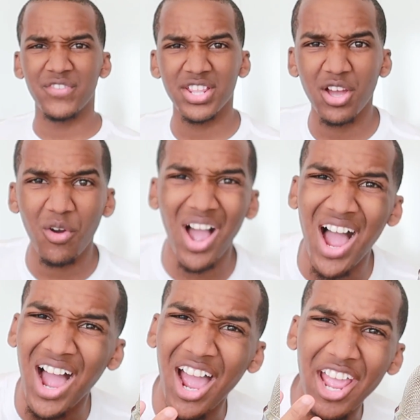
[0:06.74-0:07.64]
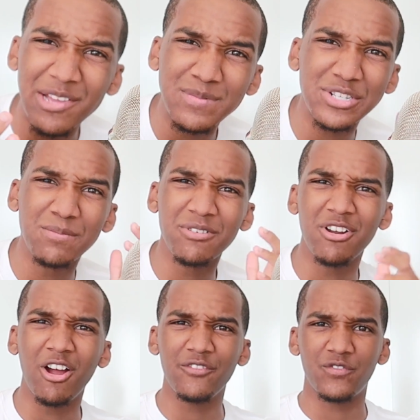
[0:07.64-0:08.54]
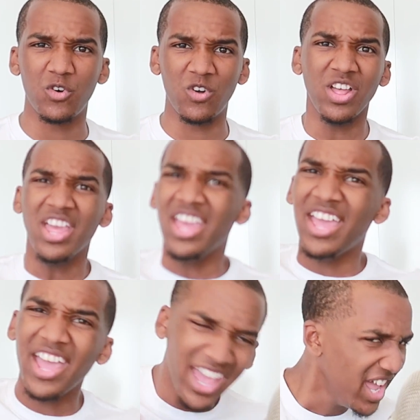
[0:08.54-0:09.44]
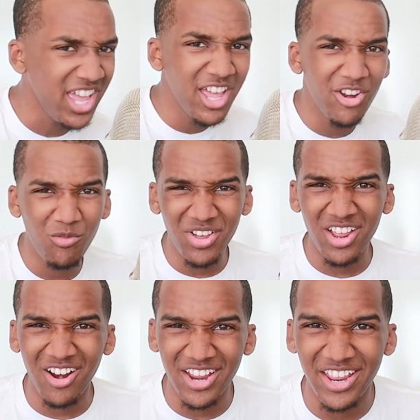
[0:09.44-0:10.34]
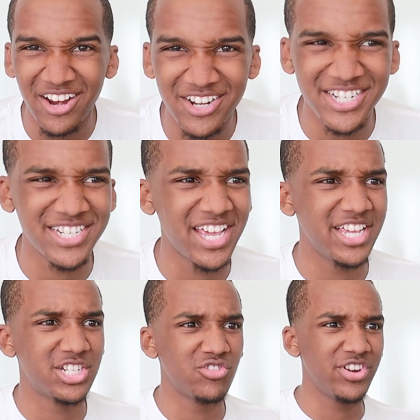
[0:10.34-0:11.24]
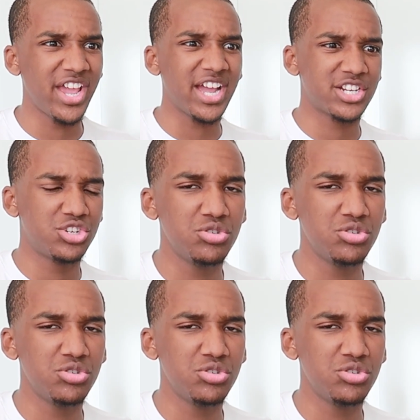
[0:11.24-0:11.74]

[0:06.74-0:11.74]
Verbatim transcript: video. I am SuperNardful, and we are here today to react